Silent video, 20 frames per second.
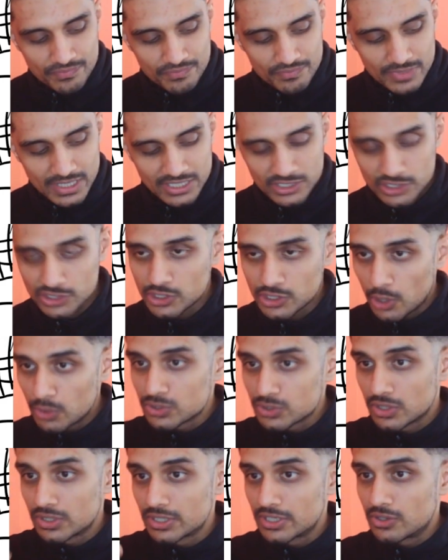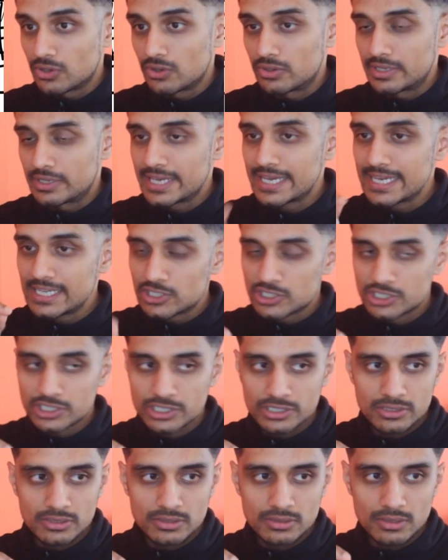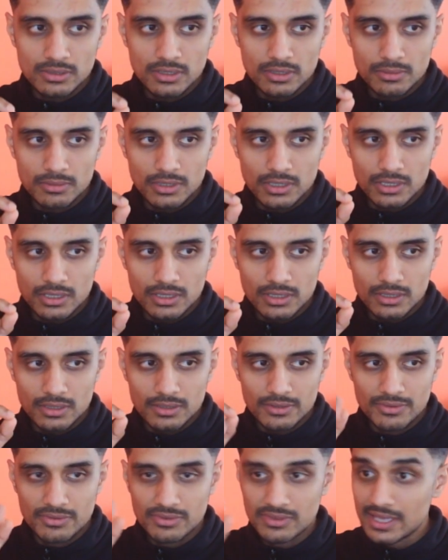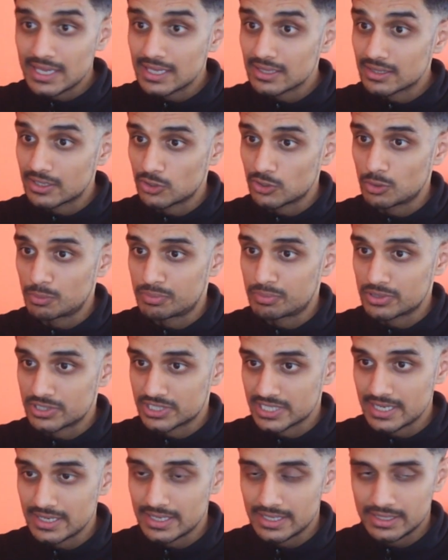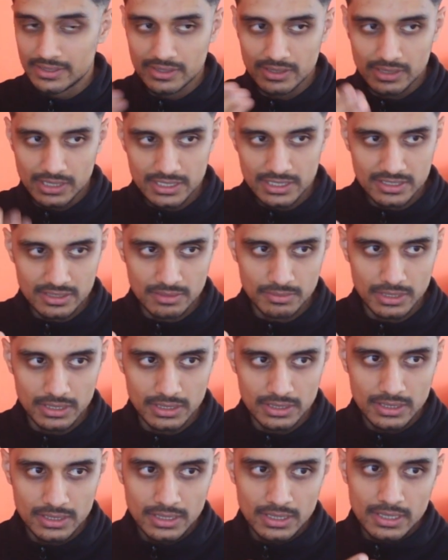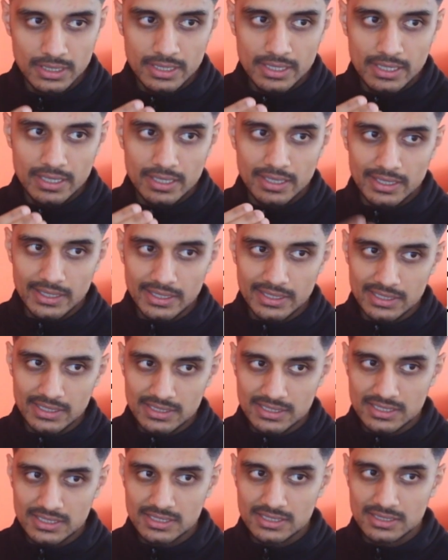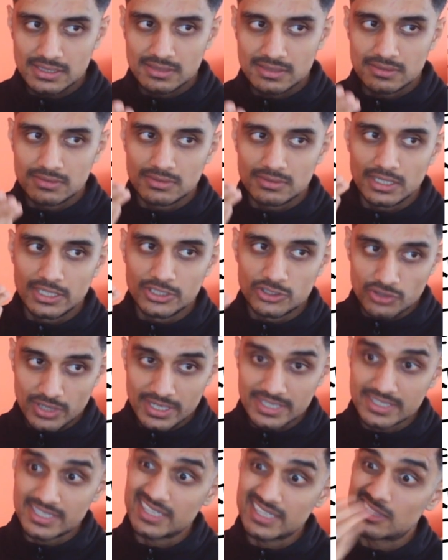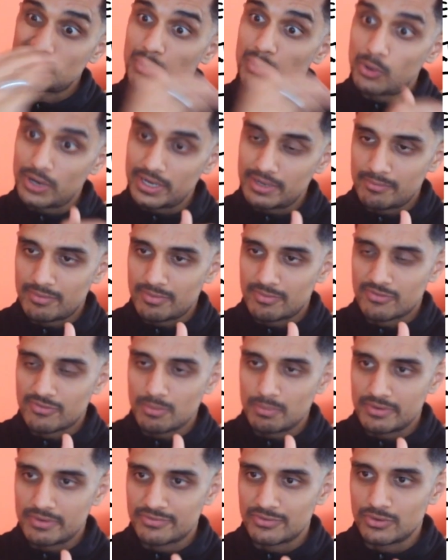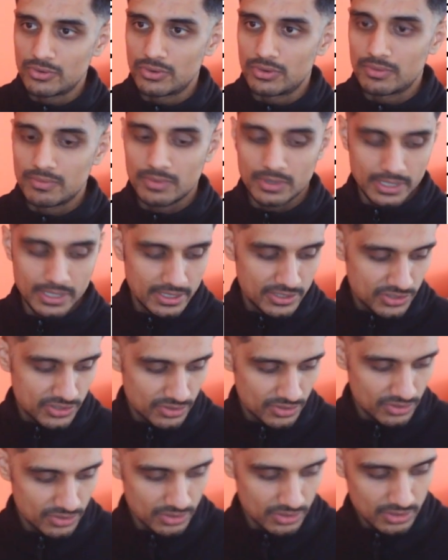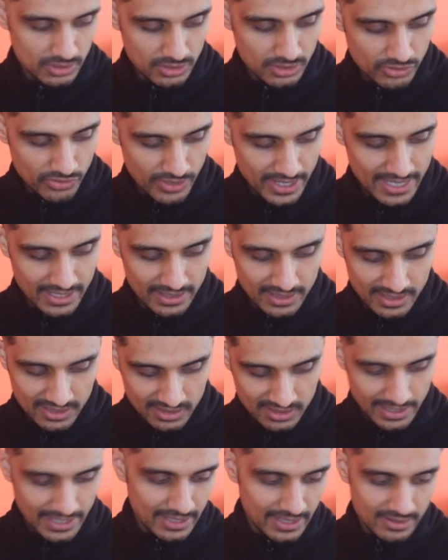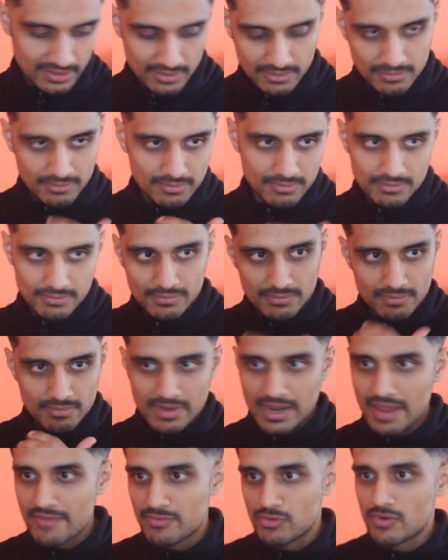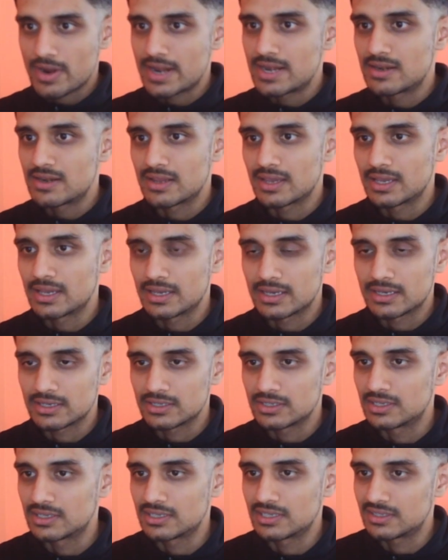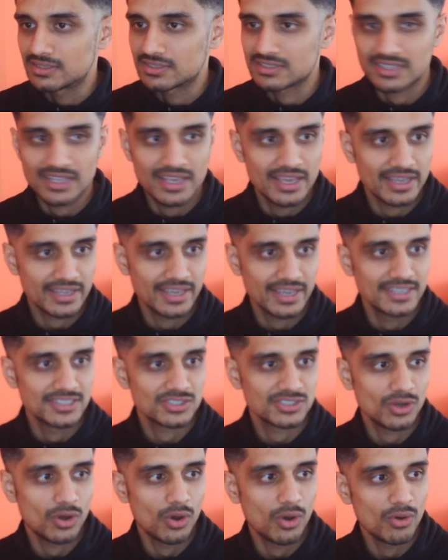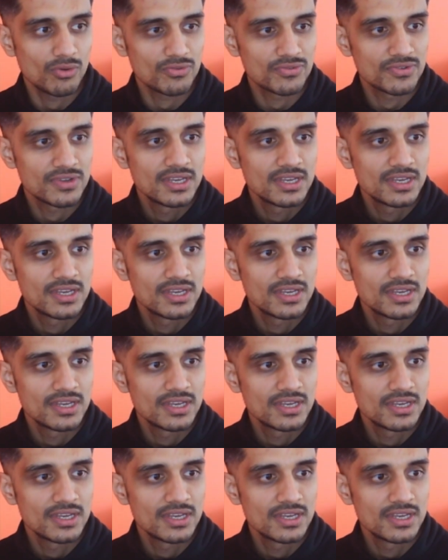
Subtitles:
it just goes on and on. Each thing that you're presenting the customer is addressing the point from before. Okay, so you're creating this like never-ending staircase of